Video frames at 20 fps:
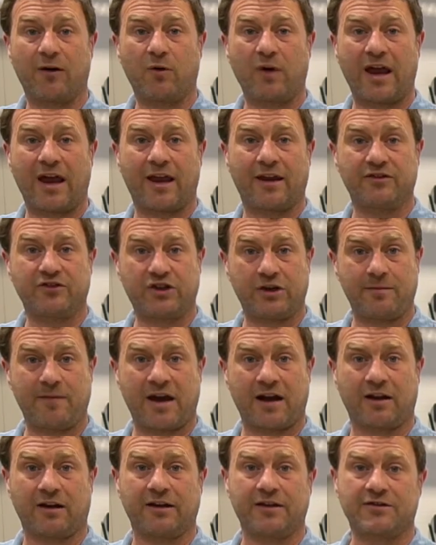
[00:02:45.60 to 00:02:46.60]
and sheet
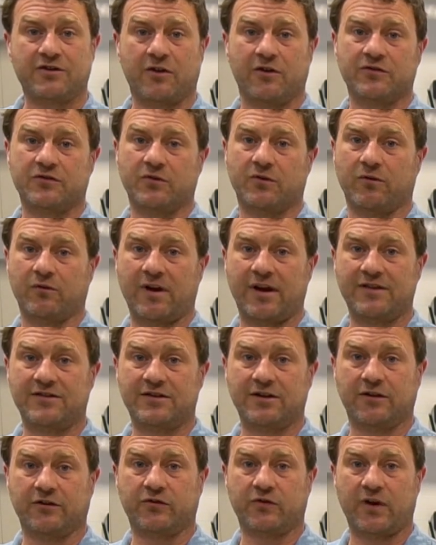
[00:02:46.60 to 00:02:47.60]
metal is also a red
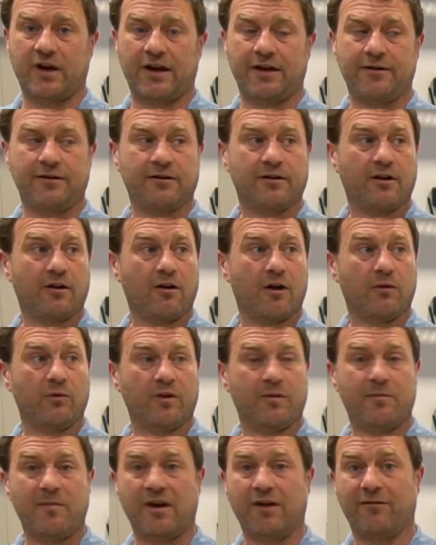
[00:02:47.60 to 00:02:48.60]
seal trade along
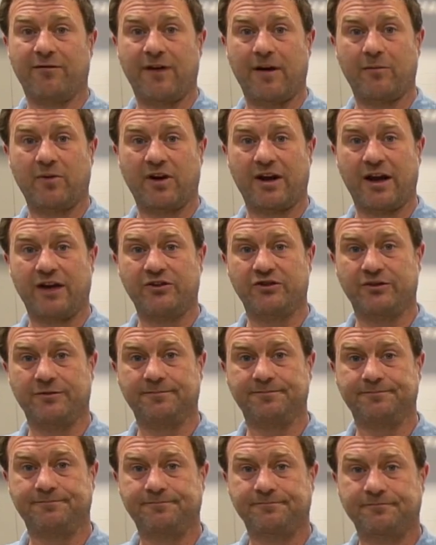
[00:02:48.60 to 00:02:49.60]
with metal fabrication.
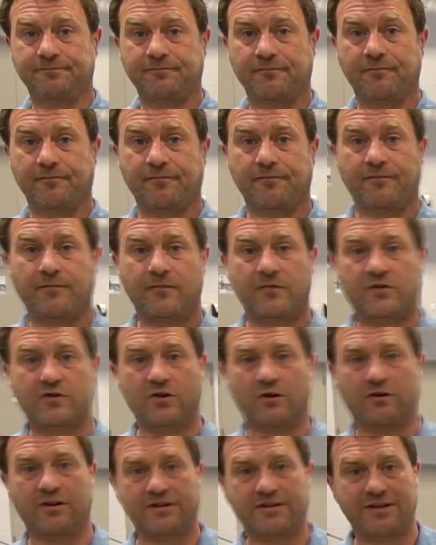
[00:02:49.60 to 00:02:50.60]

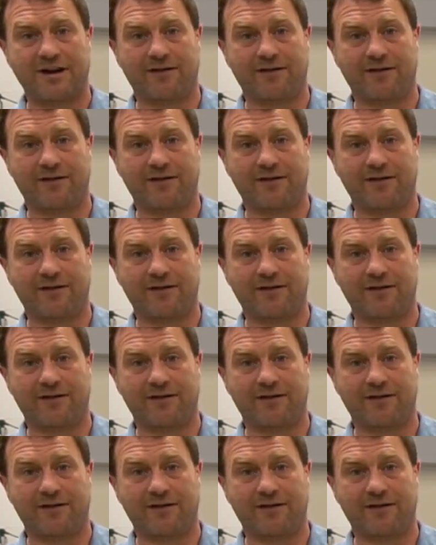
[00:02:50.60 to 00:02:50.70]
So let's